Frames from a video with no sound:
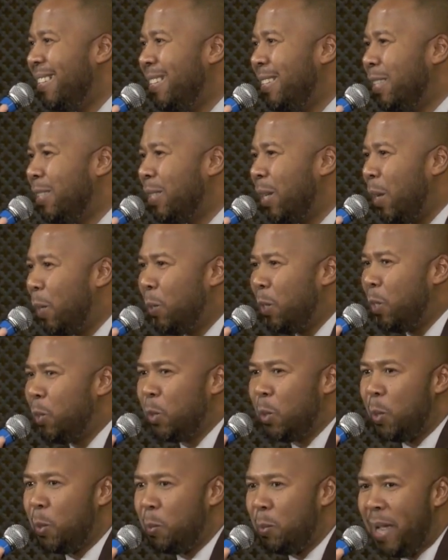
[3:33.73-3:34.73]
These
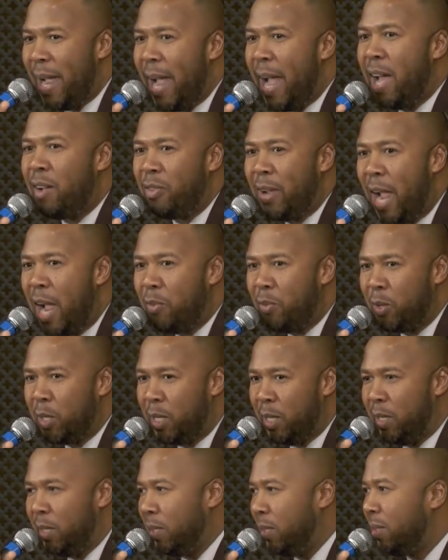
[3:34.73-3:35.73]
are half
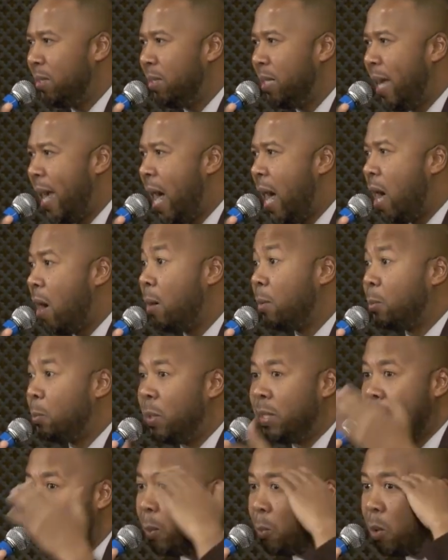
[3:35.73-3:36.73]
African Arabs,
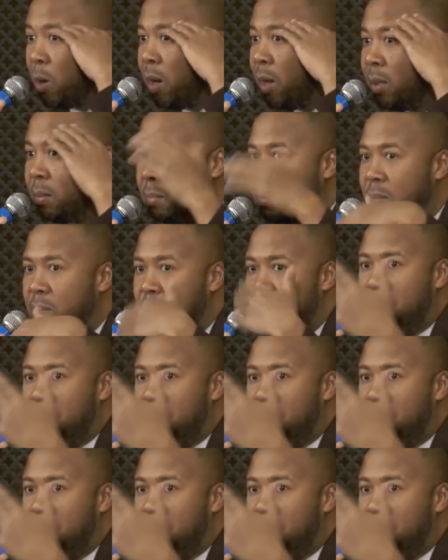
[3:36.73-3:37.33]
but they weren't